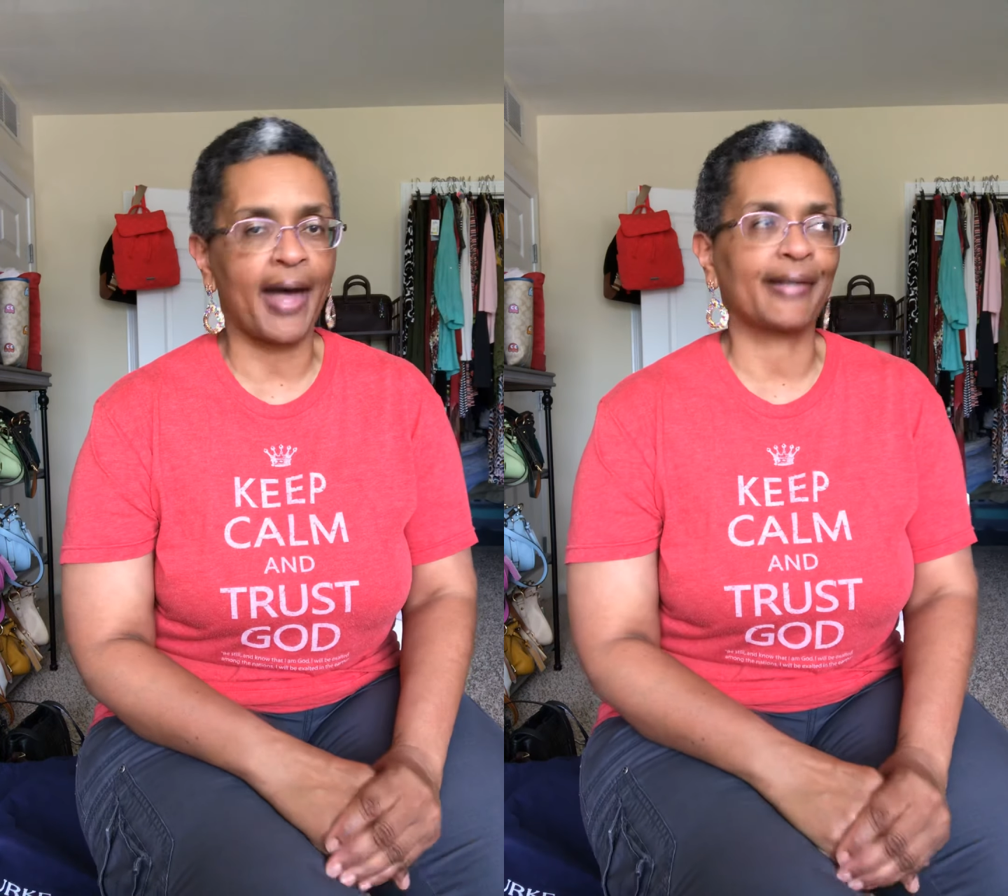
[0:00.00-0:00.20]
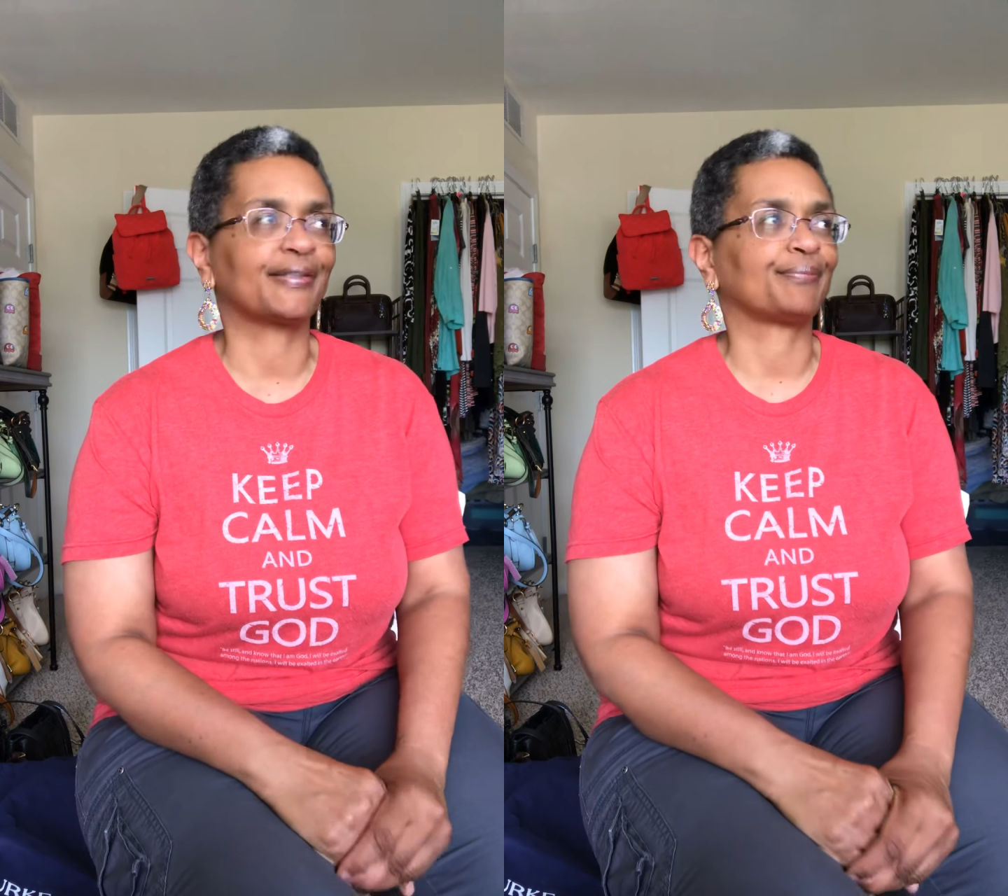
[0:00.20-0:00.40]

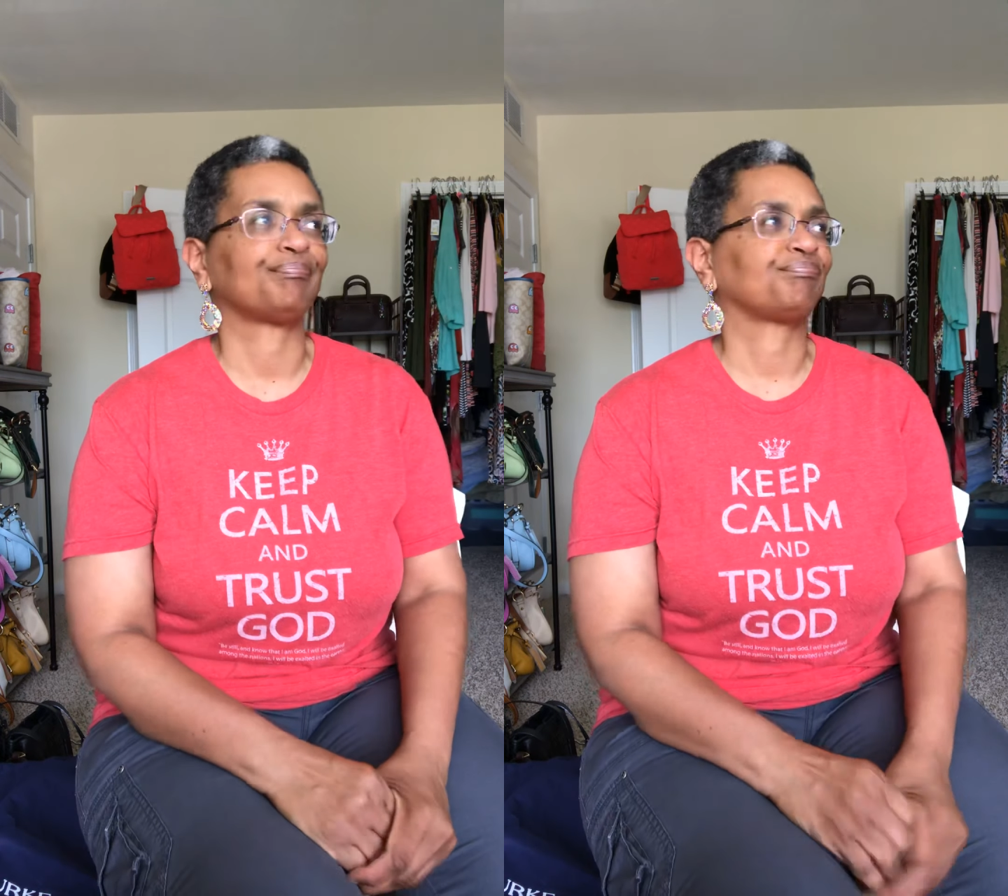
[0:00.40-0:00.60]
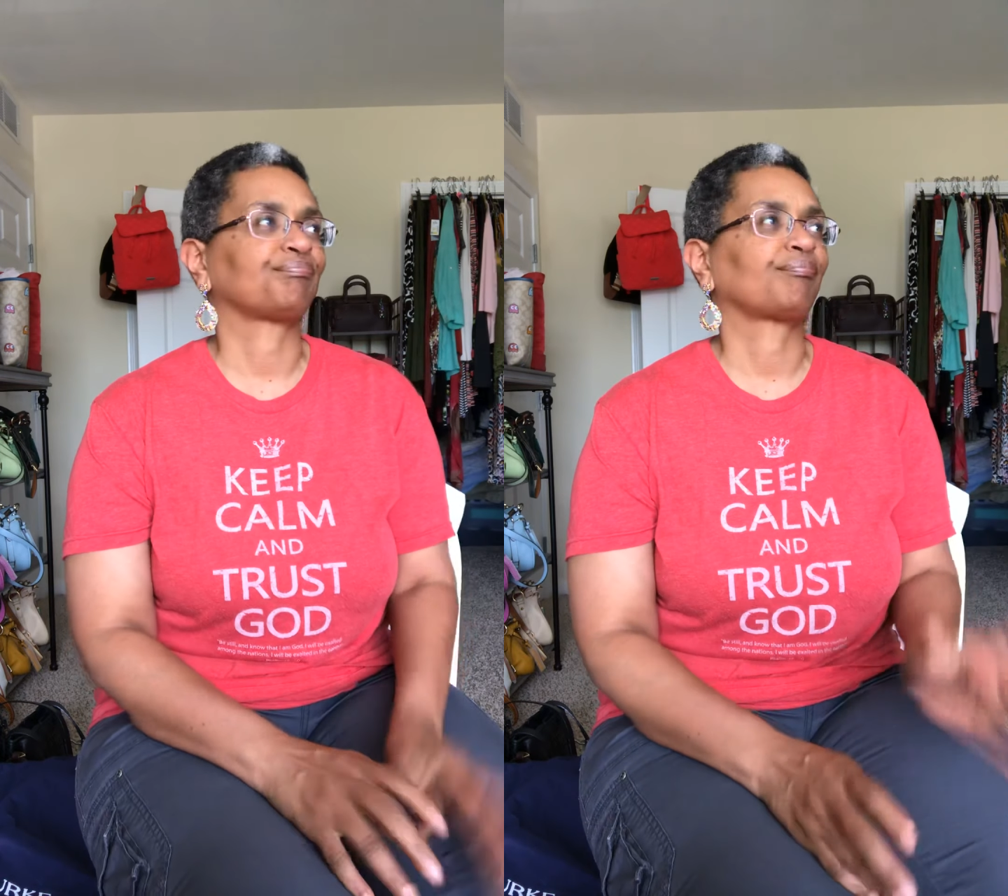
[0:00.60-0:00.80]

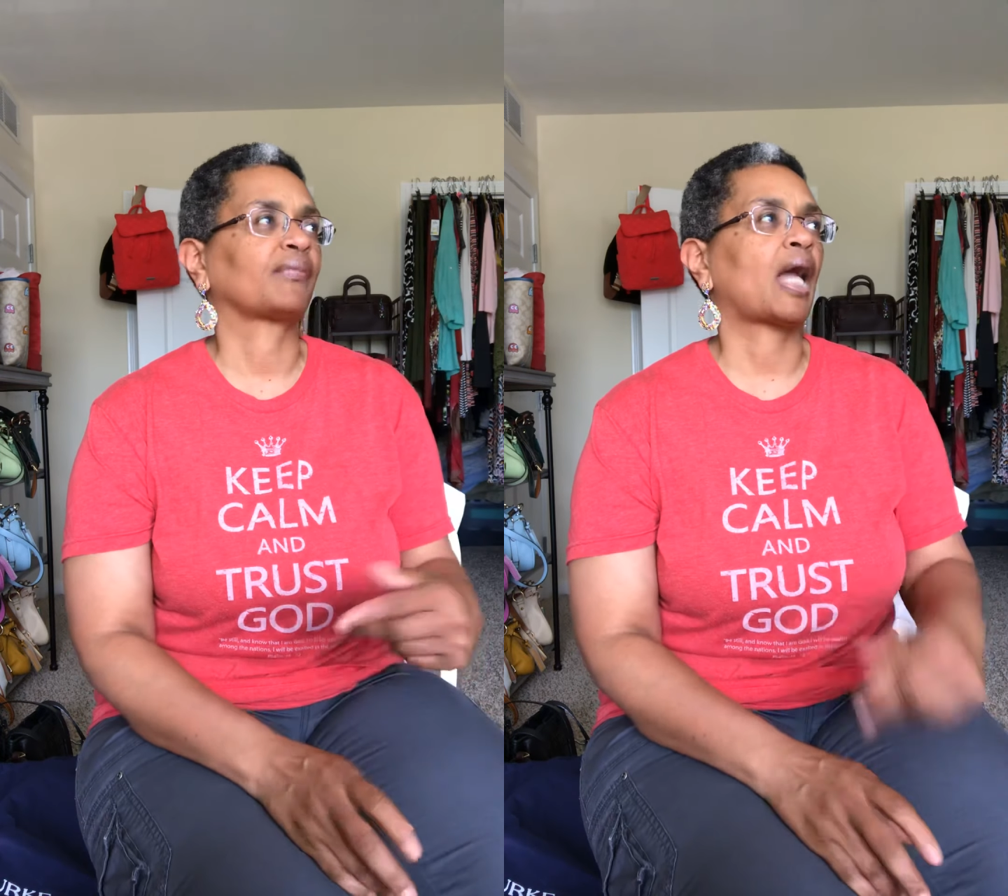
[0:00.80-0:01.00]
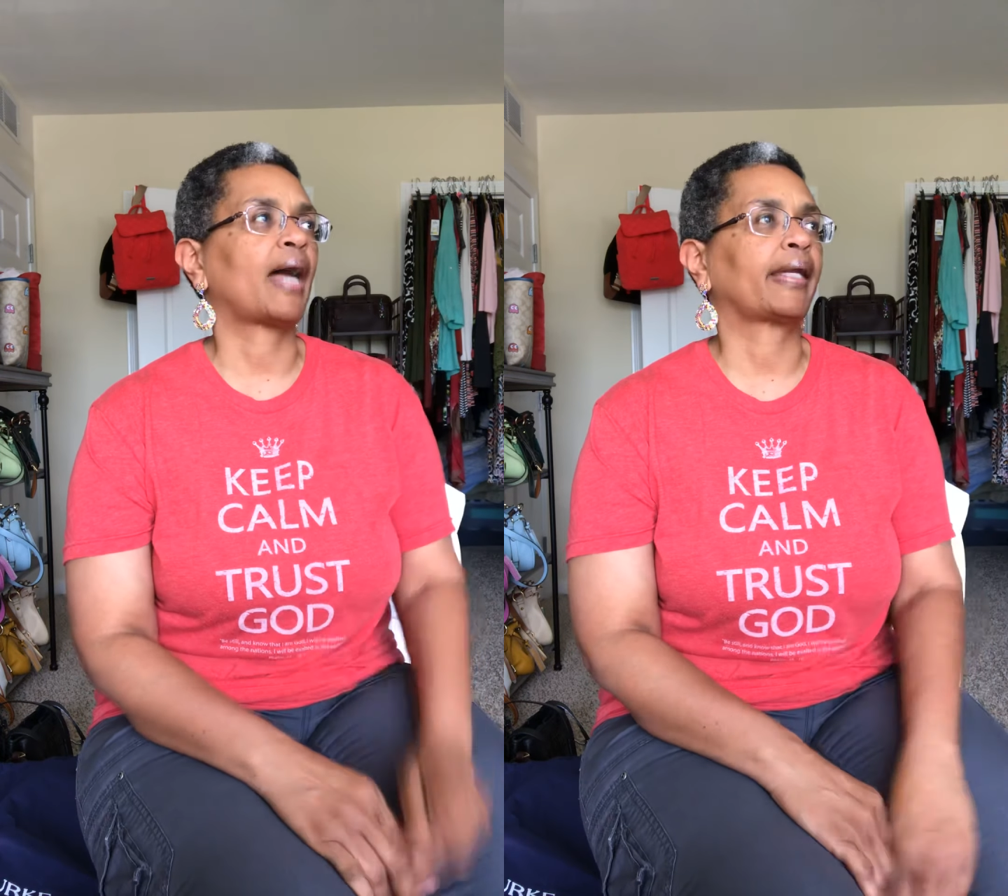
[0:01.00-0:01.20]
bags,
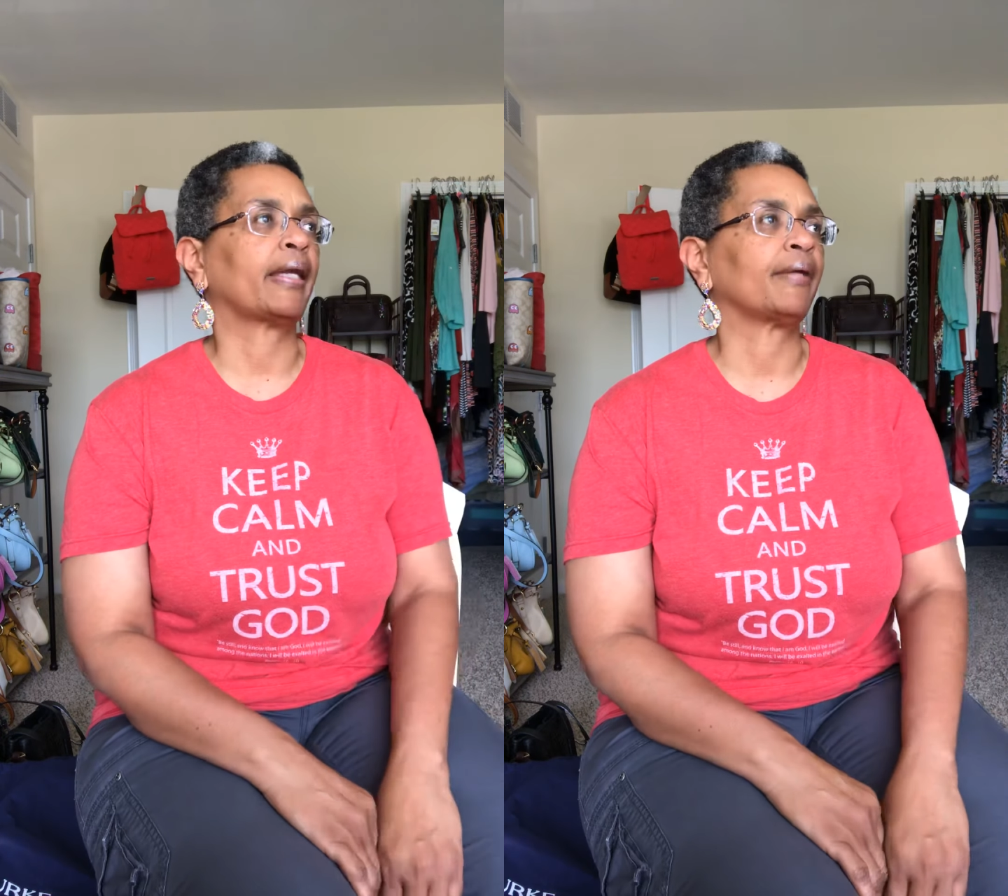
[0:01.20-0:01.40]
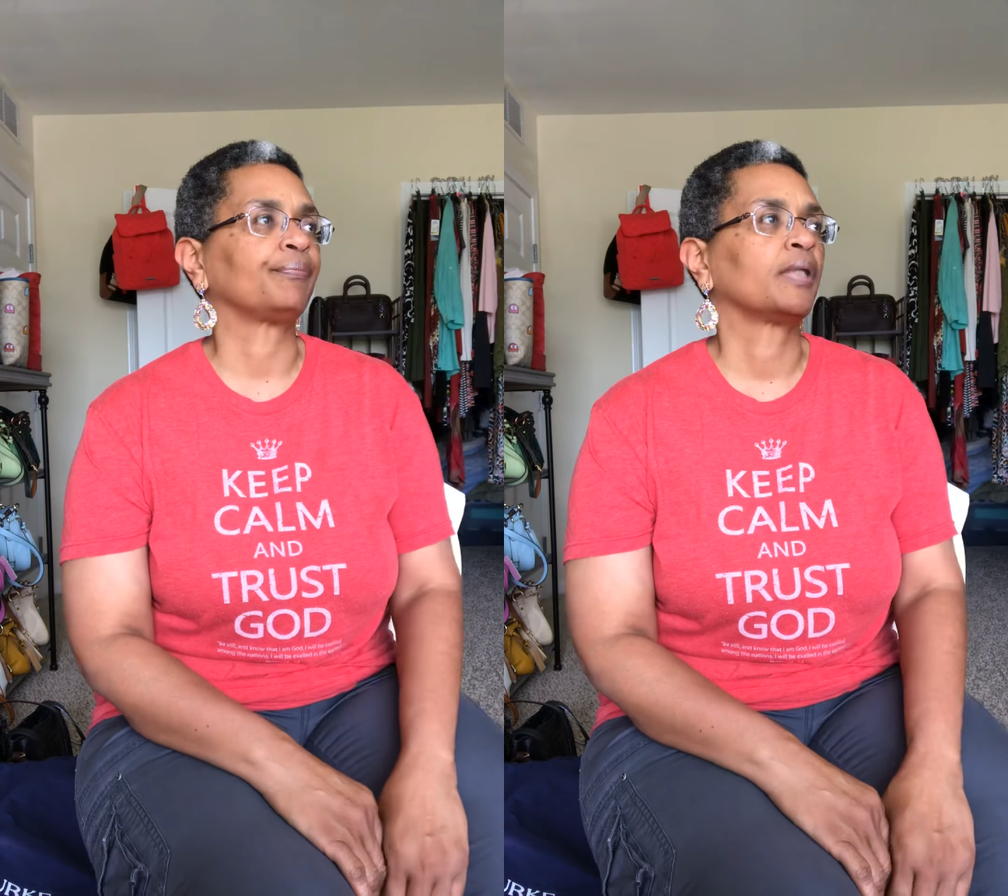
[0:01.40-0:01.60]

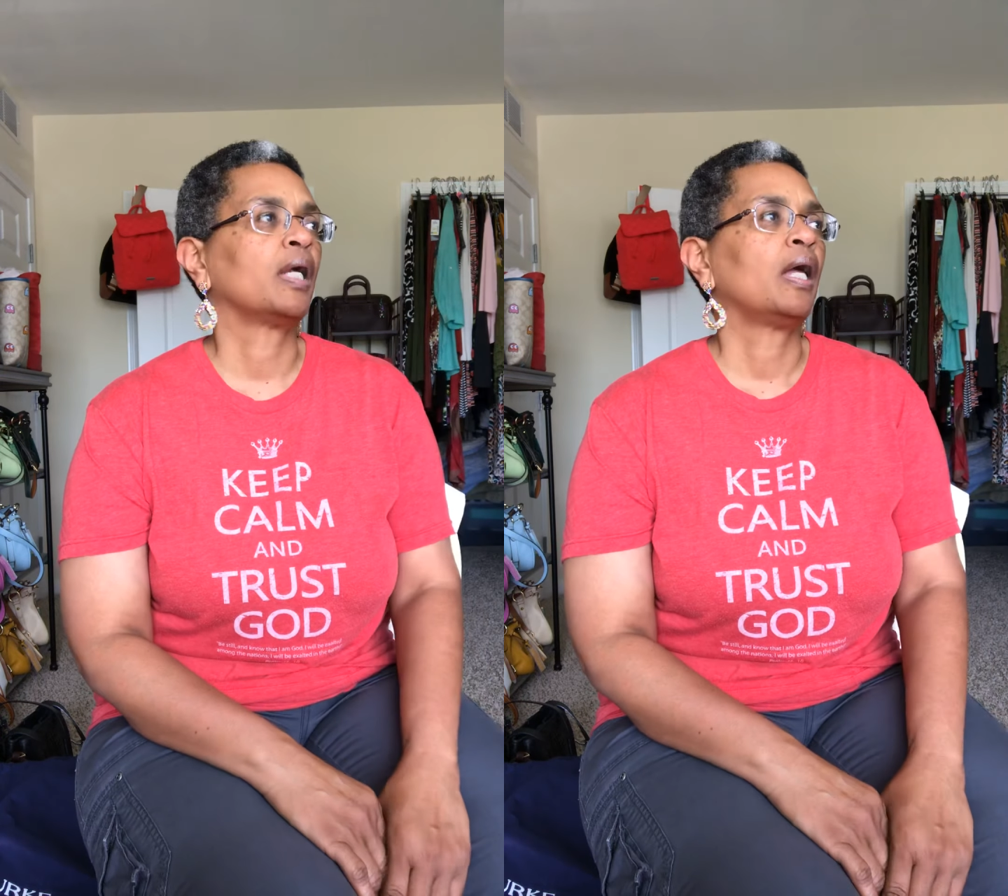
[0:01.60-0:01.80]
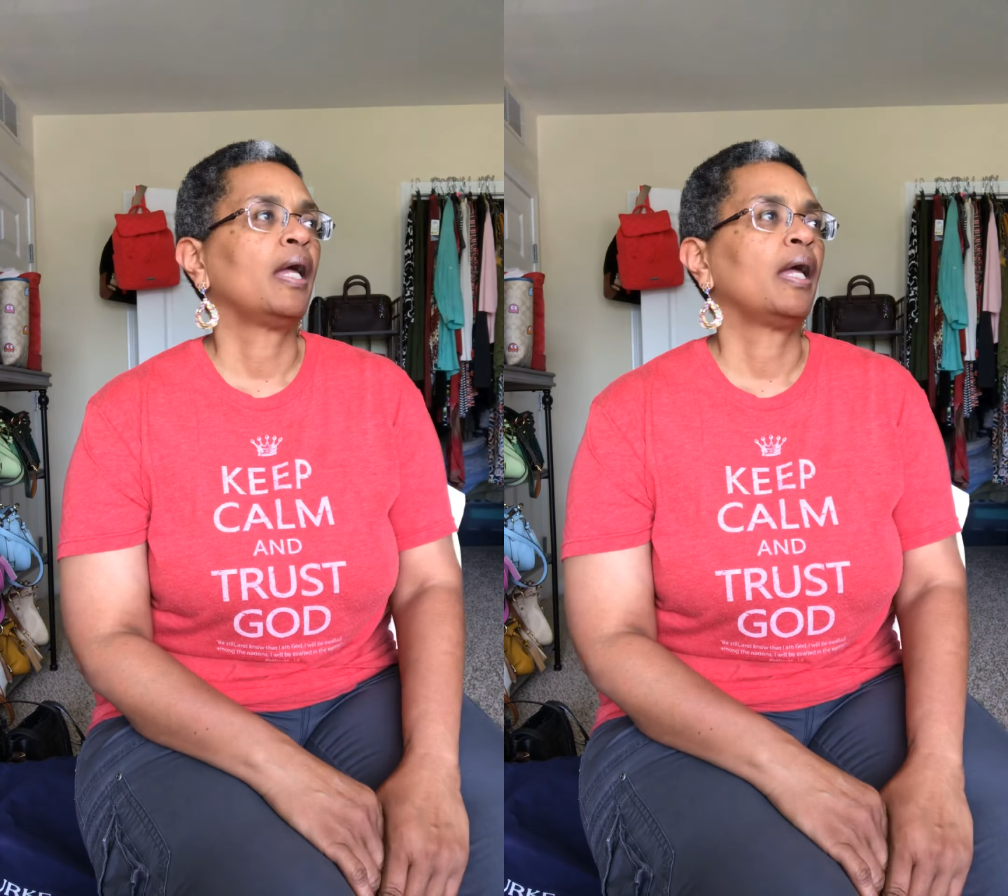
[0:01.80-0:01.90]
I can't.